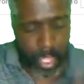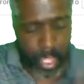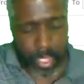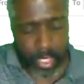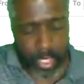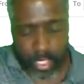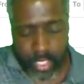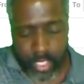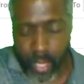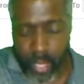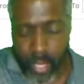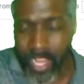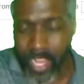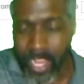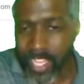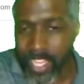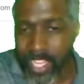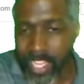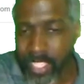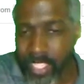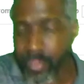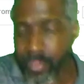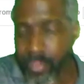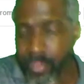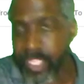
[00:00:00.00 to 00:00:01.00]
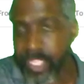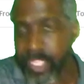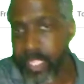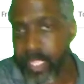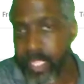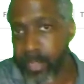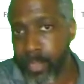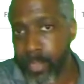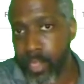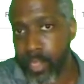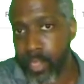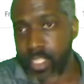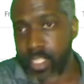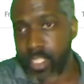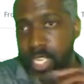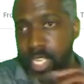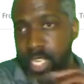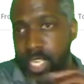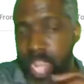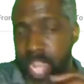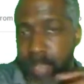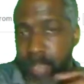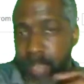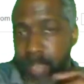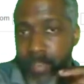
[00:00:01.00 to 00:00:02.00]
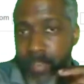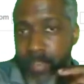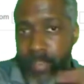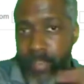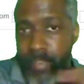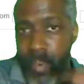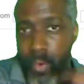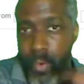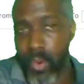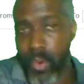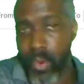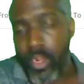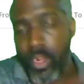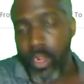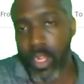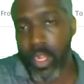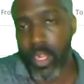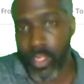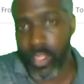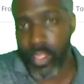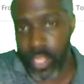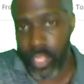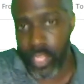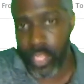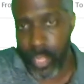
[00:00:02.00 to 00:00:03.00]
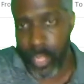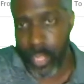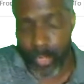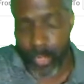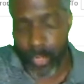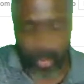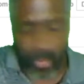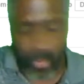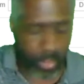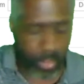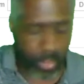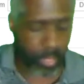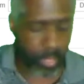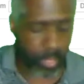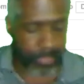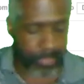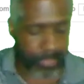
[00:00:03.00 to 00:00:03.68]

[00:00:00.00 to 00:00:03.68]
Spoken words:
So I think something similar is going to happen for the coming quarter.